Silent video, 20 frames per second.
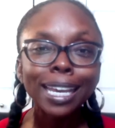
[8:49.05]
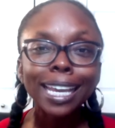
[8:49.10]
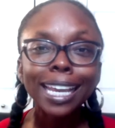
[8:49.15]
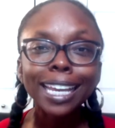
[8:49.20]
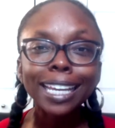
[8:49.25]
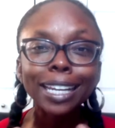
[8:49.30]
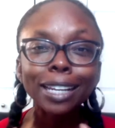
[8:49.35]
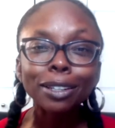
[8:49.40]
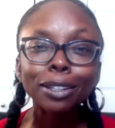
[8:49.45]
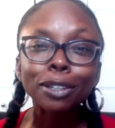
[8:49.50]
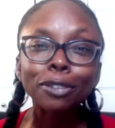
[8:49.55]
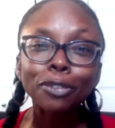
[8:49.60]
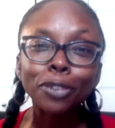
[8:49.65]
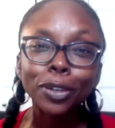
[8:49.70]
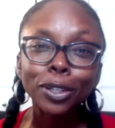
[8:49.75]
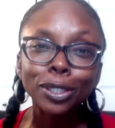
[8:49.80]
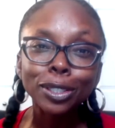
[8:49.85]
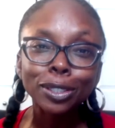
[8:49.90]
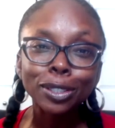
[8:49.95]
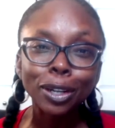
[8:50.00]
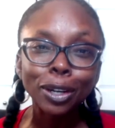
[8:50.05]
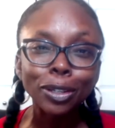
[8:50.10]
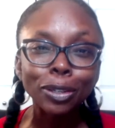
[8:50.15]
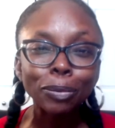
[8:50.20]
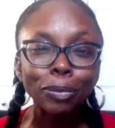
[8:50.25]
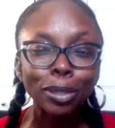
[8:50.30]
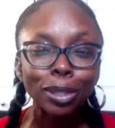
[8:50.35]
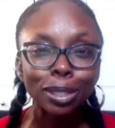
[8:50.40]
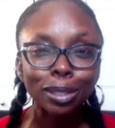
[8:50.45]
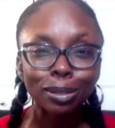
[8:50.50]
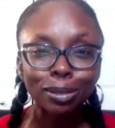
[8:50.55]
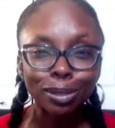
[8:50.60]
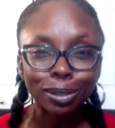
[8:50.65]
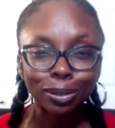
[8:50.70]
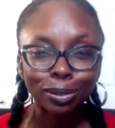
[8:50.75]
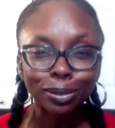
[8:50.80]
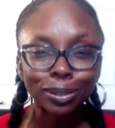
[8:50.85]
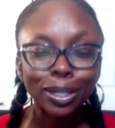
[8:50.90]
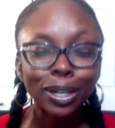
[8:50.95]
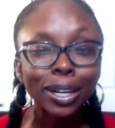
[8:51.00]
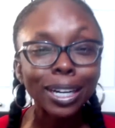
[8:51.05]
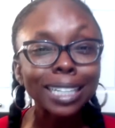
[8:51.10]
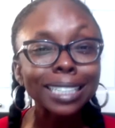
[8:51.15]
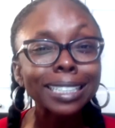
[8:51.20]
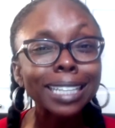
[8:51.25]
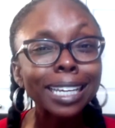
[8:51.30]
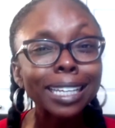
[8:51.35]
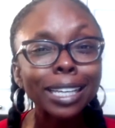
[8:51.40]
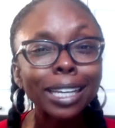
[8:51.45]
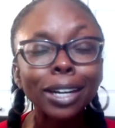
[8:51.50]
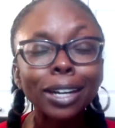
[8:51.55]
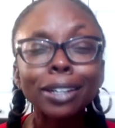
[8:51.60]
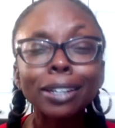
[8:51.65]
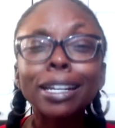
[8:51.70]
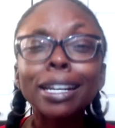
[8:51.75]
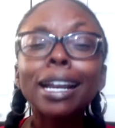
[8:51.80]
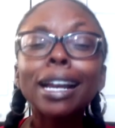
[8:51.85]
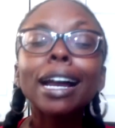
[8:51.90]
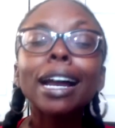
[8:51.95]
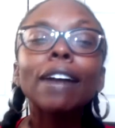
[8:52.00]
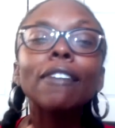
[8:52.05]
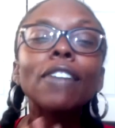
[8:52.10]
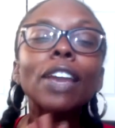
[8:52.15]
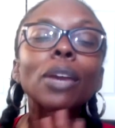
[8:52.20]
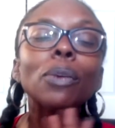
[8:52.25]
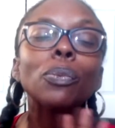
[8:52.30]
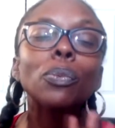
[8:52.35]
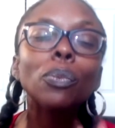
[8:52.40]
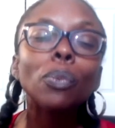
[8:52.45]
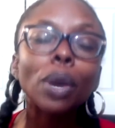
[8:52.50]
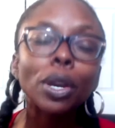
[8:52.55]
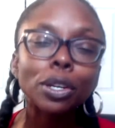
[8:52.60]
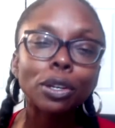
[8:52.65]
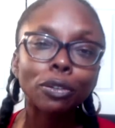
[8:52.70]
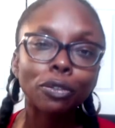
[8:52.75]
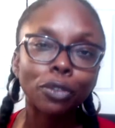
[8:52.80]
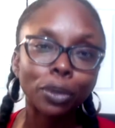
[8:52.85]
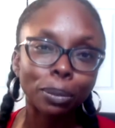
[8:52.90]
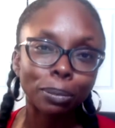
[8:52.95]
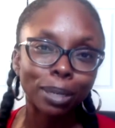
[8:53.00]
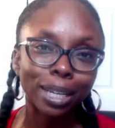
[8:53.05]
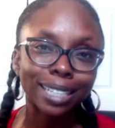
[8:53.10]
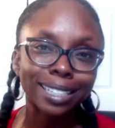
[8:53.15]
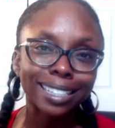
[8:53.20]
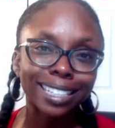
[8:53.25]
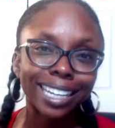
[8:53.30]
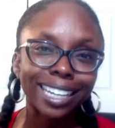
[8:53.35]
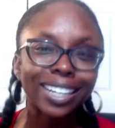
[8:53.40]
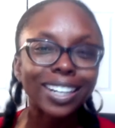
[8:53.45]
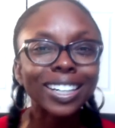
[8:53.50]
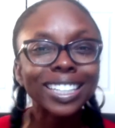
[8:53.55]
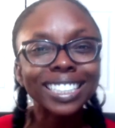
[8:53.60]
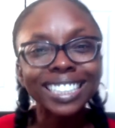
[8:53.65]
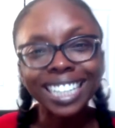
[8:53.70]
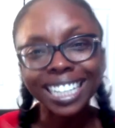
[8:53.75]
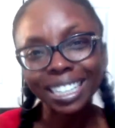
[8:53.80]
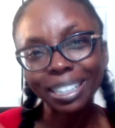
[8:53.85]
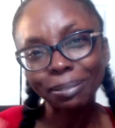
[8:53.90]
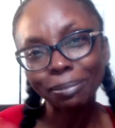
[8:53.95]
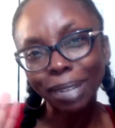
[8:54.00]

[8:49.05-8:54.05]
And I look forward to talking with you soon. All right, take care. Have a wonderful and blessed day. All right, take care.